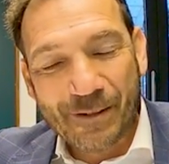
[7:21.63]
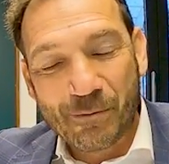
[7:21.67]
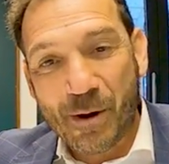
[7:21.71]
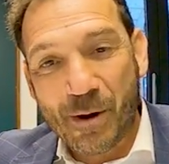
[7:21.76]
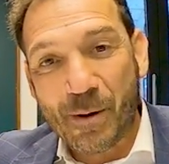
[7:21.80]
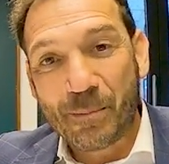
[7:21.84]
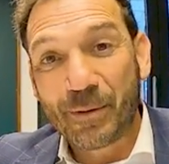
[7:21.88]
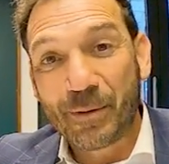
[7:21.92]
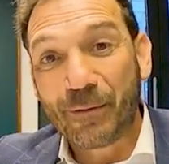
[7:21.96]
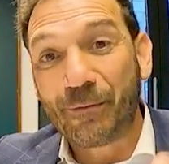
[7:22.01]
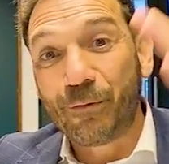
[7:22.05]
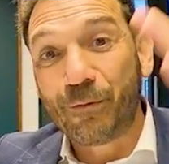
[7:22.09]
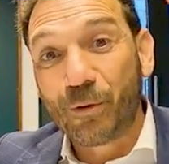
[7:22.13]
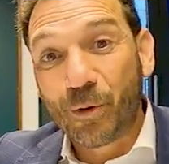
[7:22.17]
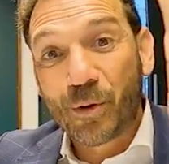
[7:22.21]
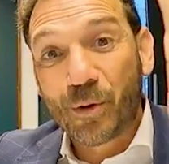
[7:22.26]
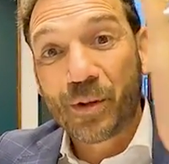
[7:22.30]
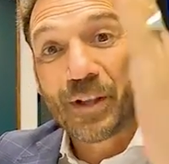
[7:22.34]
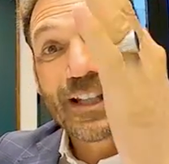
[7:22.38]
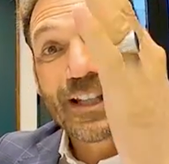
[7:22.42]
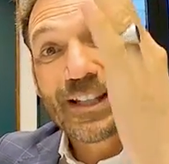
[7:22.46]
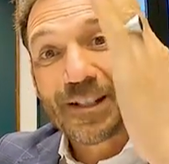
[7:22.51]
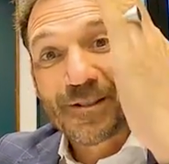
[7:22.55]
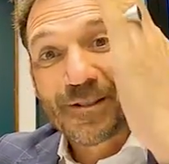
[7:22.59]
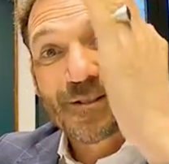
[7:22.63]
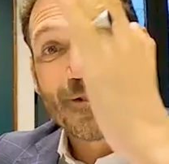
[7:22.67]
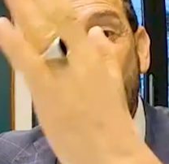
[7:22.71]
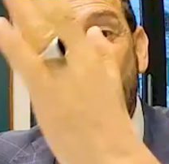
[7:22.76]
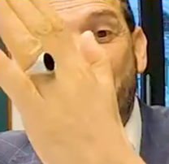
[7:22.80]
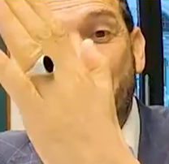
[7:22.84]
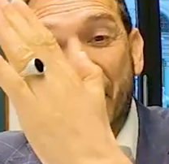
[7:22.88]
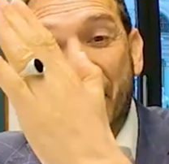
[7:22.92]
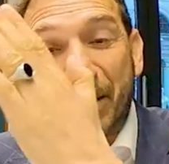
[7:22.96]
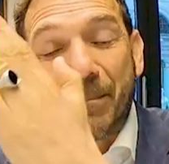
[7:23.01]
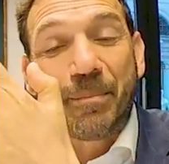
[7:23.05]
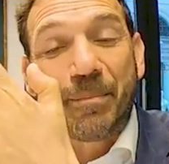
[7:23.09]
Well, before they used
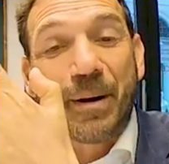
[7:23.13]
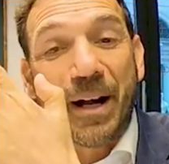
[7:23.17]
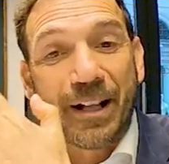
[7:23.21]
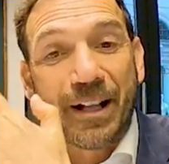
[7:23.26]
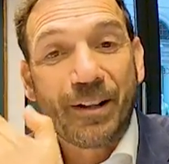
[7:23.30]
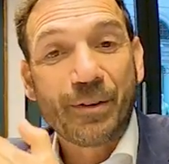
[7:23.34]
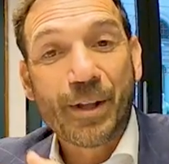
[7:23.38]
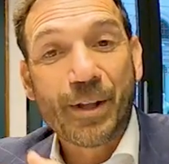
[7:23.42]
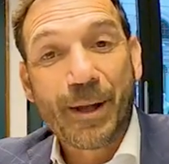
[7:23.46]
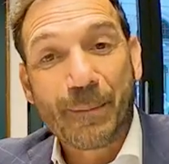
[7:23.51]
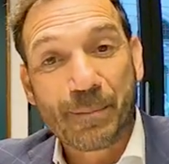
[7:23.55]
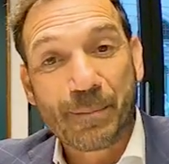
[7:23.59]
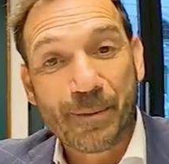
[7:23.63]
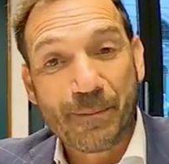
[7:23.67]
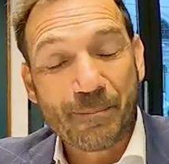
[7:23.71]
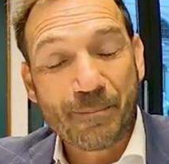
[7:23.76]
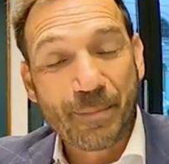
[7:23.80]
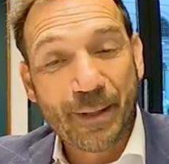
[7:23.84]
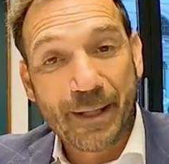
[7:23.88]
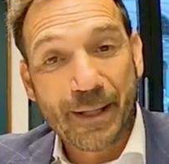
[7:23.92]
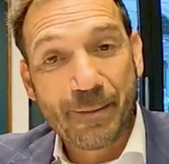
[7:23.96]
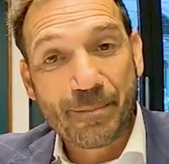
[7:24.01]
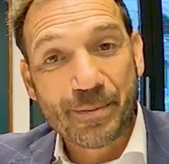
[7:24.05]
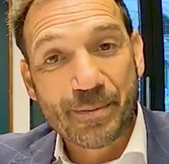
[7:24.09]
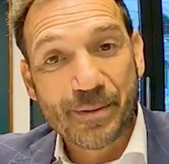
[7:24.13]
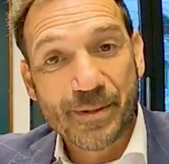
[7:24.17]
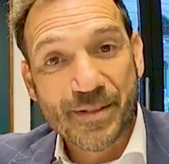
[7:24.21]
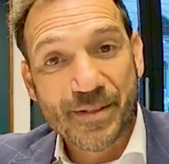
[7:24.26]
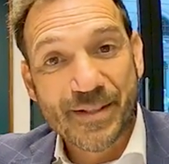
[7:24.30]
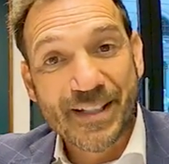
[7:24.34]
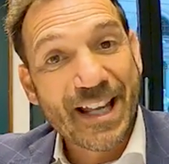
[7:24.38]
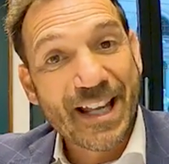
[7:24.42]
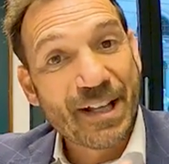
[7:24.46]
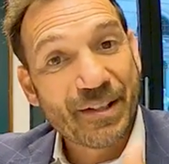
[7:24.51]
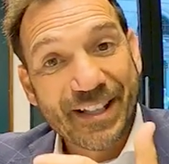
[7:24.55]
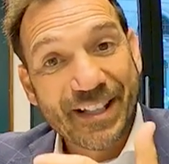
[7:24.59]
to be piled up in papers.
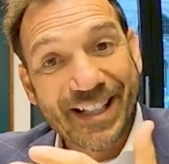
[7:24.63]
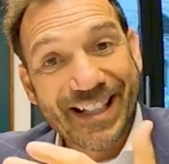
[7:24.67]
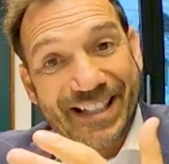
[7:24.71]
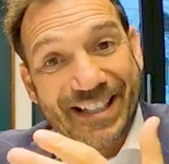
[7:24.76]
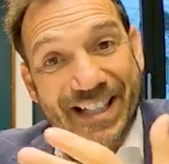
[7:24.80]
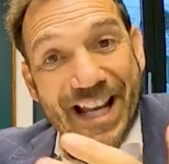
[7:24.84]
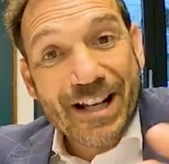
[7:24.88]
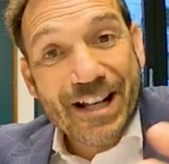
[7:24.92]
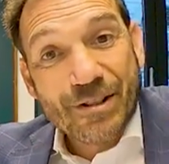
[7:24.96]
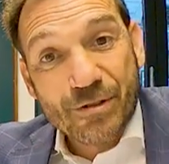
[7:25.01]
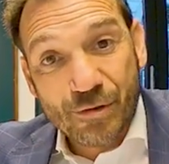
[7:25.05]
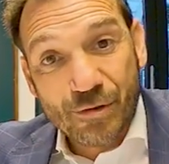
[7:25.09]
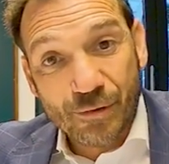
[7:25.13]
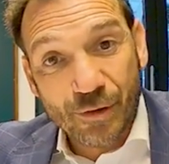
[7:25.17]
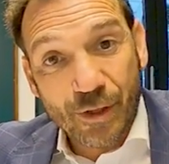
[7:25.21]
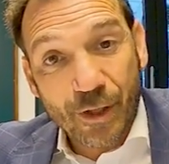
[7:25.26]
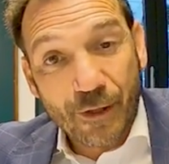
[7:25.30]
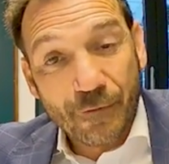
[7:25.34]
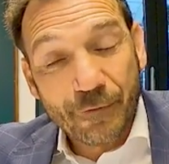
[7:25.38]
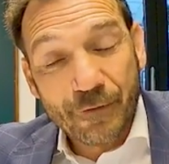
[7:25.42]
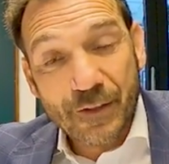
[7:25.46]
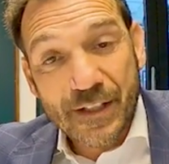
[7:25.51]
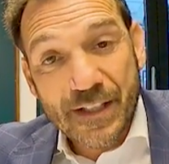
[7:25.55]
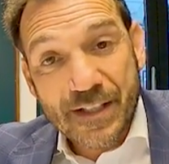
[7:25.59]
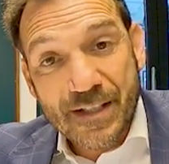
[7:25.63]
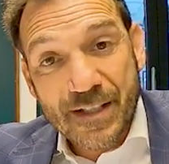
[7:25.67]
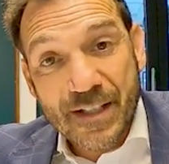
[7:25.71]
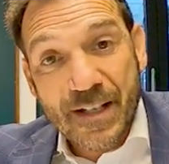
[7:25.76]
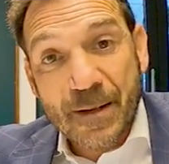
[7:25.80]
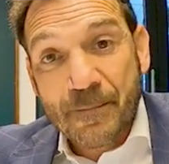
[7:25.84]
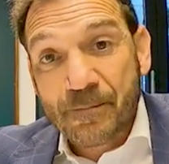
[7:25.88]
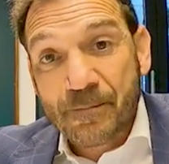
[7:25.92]
Now, the cadastral office,